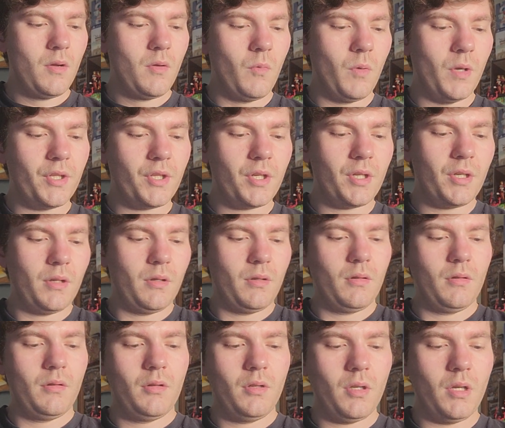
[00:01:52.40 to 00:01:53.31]
which,
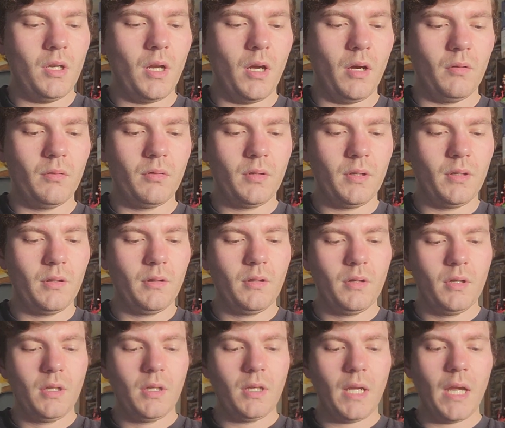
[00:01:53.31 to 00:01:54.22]
you know,
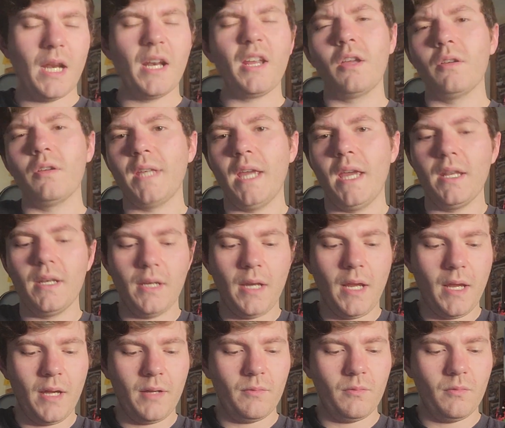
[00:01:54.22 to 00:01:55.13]
kind of goes hand in
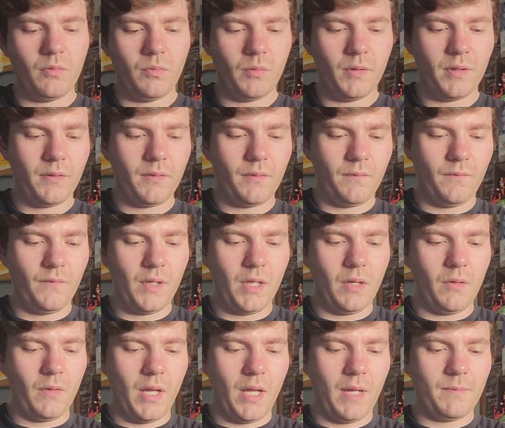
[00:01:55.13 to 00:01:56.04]
hand with
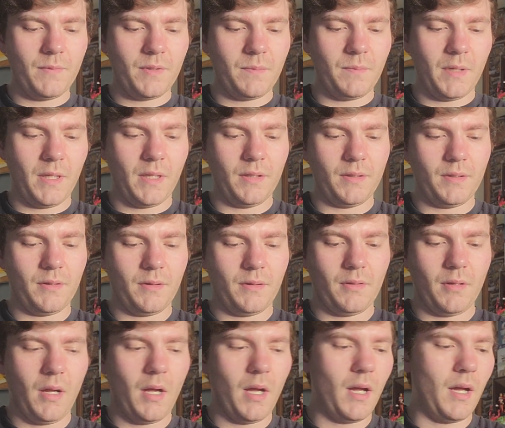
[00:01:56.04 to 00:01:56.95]
video games
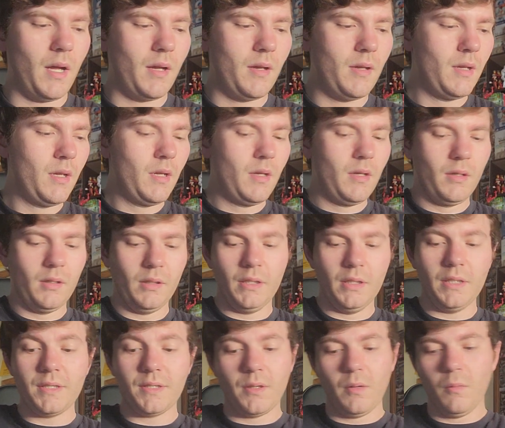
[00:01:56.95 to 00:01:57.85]
because at
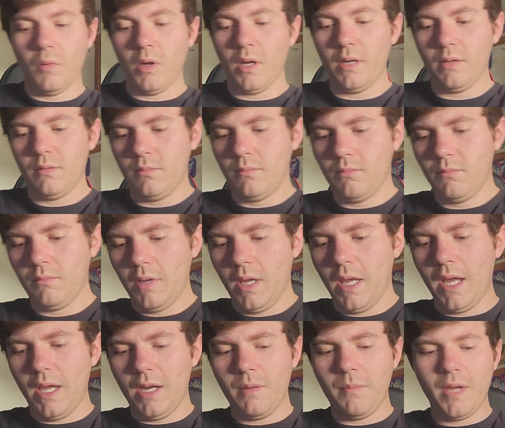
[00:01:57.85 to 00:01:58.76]
least the one
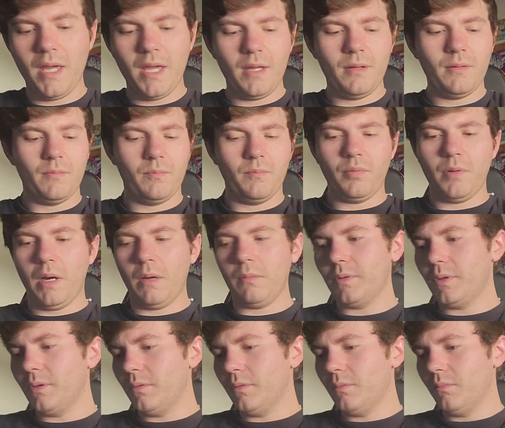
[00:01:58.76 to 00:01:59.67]
anime,
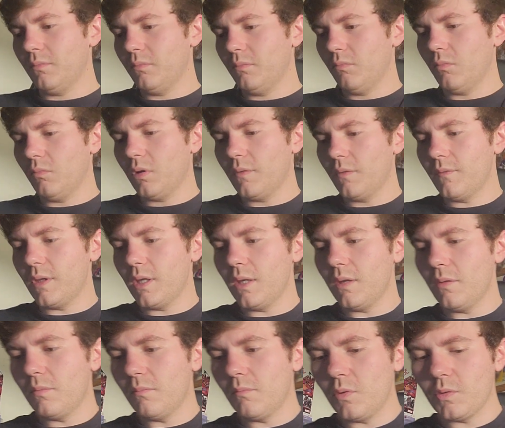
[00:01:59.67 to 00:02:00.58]
probably one of
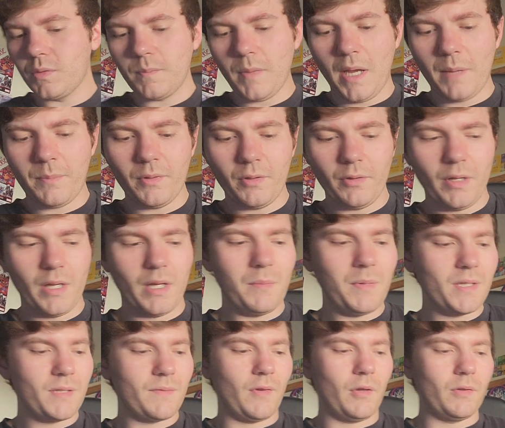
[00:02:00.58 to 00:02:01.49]
the most popular
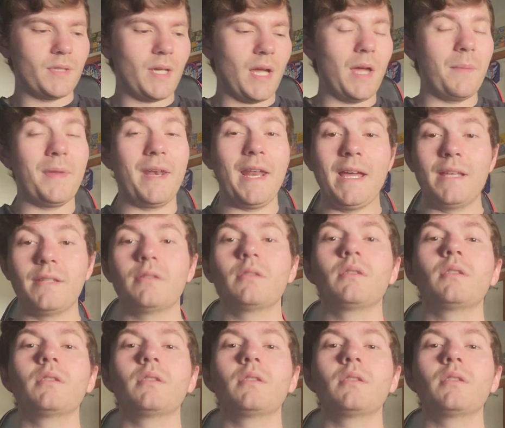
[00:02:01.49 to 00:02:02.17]
animes of all time, and has